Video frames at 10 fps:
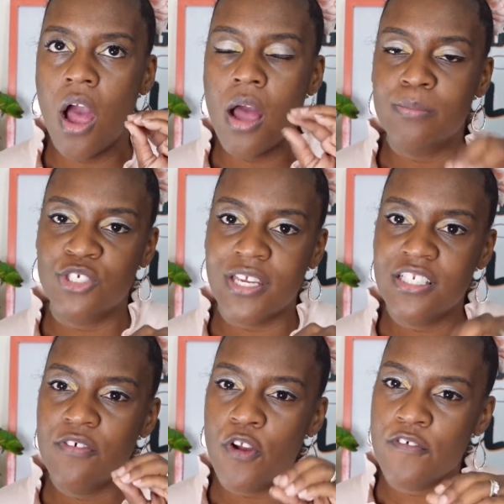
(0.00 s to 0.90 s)

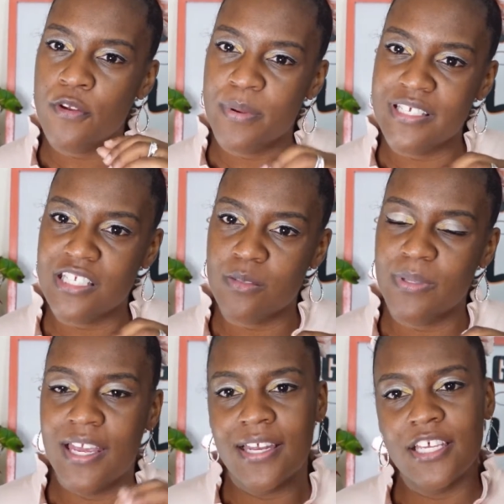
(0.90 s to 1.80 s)
objective of your business
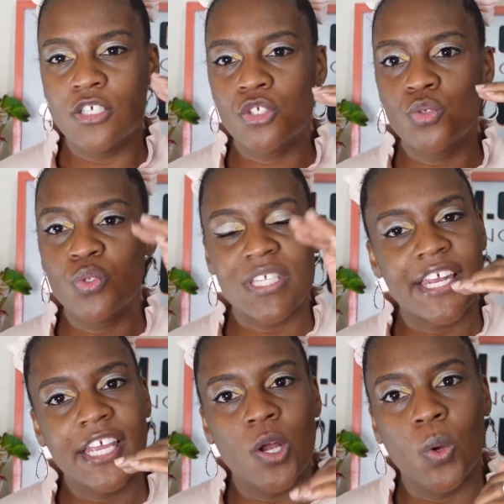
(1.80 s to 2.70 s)
plan is to set
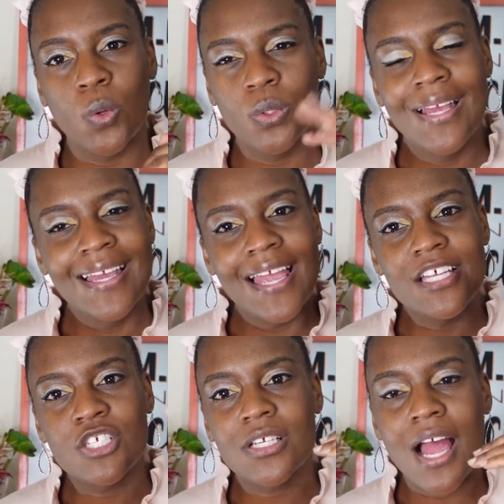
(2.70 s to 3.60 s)
a goal and
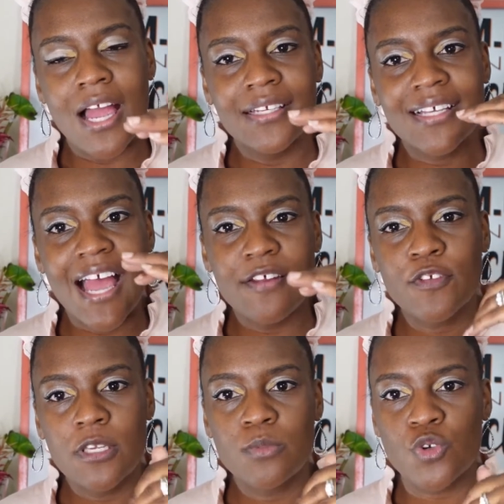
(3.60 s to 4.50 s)
to kind of
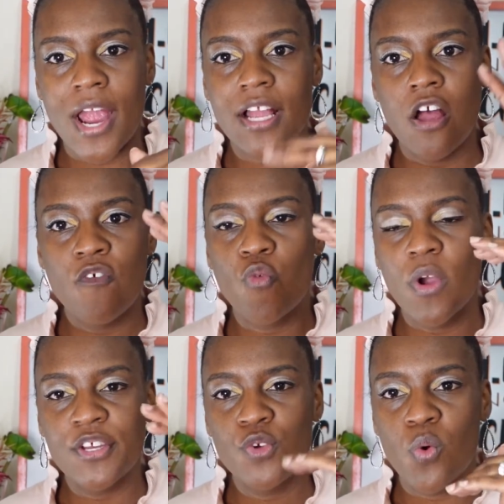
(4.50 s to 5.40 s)
keep track of
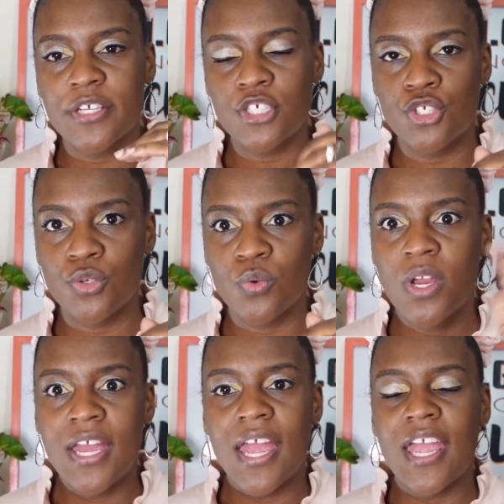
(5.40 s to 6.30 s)
what you want to do
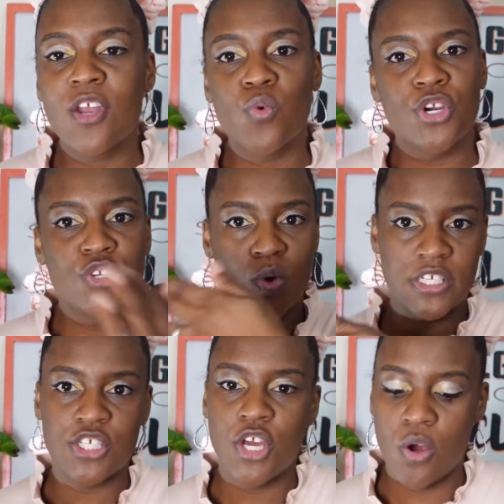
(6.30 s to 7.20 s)
and where you want
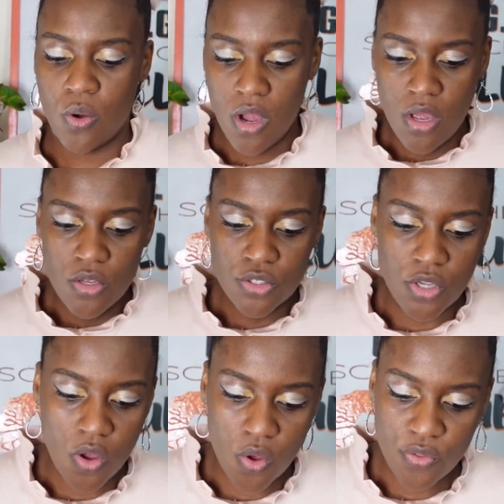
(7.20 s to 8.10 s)
to go.
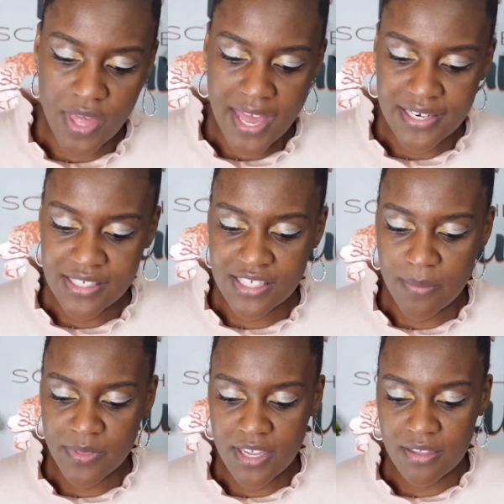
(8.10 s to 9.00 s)
So that is
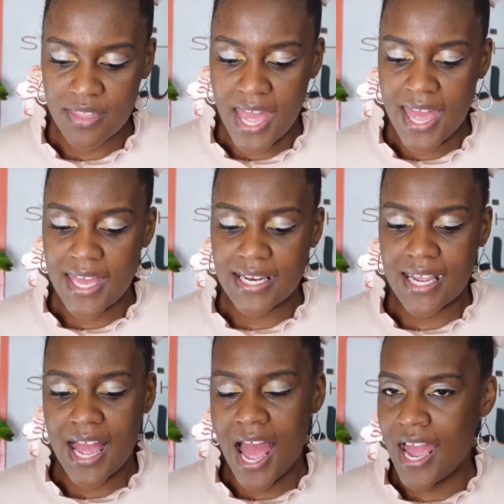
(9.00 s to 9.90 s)
something that
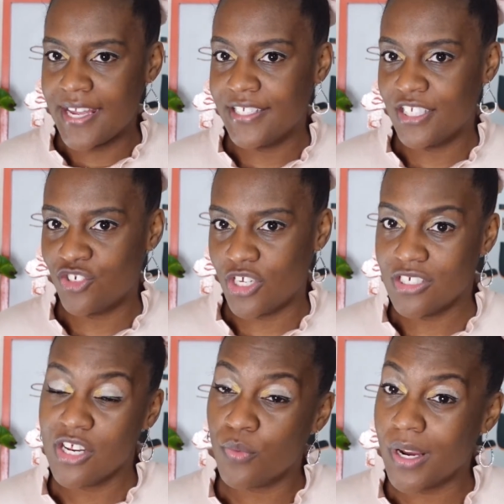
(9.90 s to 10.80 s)
I suggest
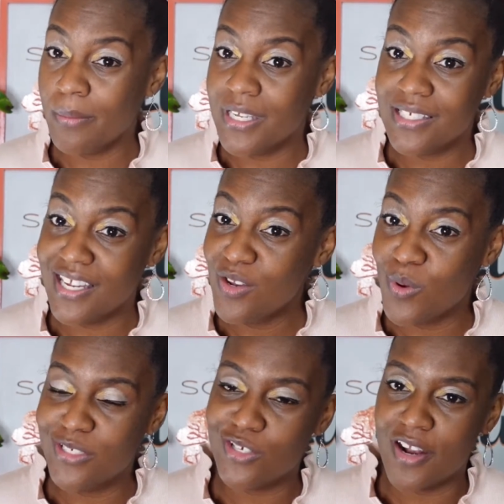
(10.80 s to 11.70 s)
and recommend to
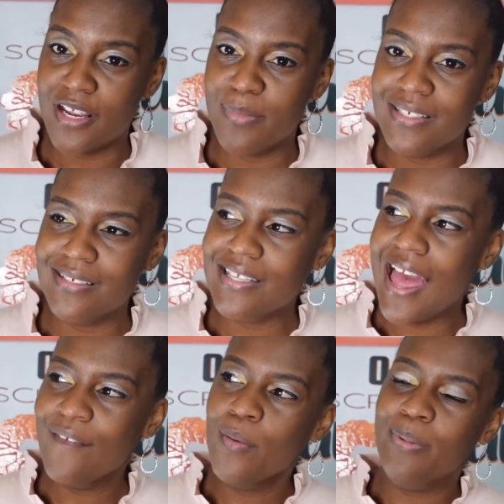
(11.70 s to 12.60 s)
anyone starting a business.
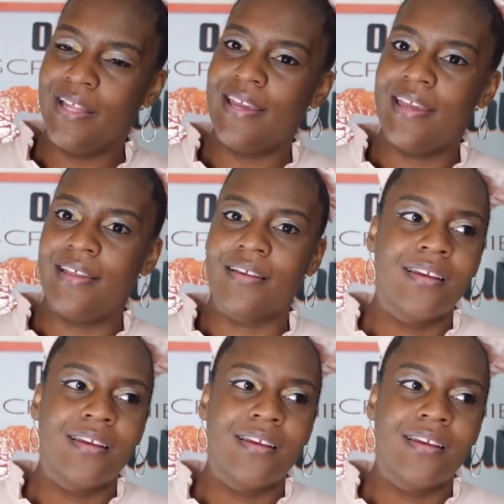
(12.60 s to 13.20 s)
Have a plan.